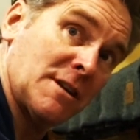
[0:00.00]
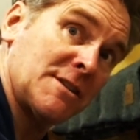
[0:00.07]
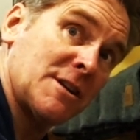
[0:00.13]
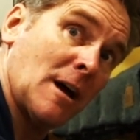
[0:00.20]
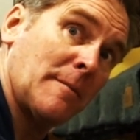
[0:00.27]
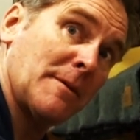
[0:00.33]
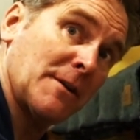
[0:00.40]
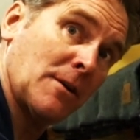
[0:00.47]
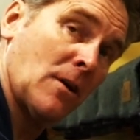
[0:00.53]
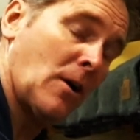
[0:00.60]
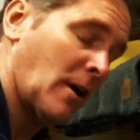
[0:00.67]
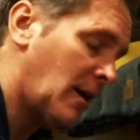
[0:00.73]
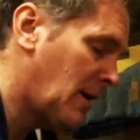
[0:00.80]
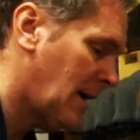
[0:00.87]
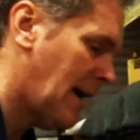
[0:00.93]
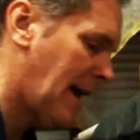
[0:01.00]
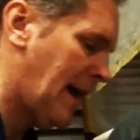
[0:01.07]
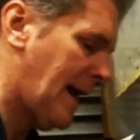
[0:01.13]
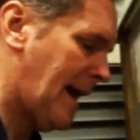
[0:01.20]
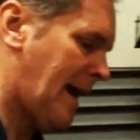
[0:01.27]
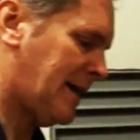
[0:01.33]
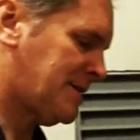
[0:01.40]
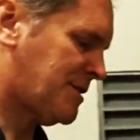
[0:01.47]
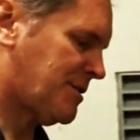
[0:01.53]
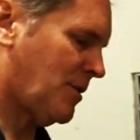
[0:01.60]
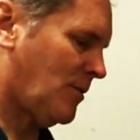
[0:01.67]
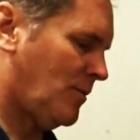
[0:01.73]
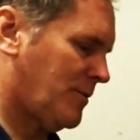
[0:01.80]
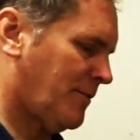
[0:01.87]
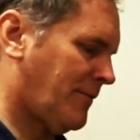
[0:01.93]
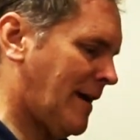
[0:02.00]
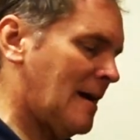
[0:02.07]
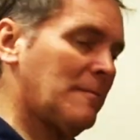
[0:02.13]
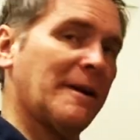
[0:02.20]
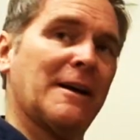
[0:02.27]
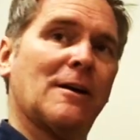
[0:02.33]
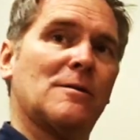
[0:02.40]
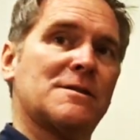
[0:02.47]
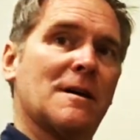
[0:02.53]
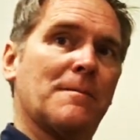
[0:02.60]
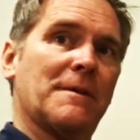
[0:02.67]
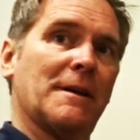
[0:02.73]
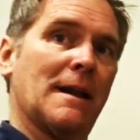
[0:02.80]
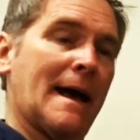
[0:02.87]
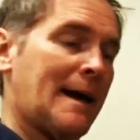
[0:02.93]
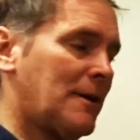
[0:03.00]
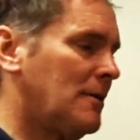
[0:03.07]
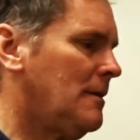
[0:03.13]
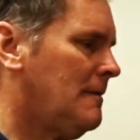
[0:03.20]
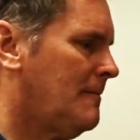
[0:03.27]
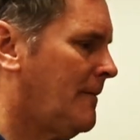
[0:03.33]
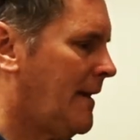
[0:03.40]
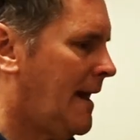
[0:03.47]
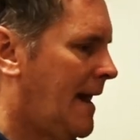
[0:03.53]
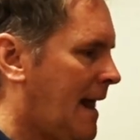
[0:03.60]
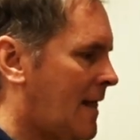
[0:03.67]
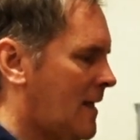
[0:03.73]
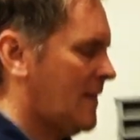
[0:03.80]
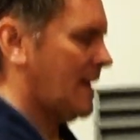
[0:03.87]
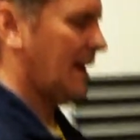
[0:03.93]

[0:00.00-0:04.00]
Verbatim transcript: is on top of the car. And so the family goes up the ladder, and then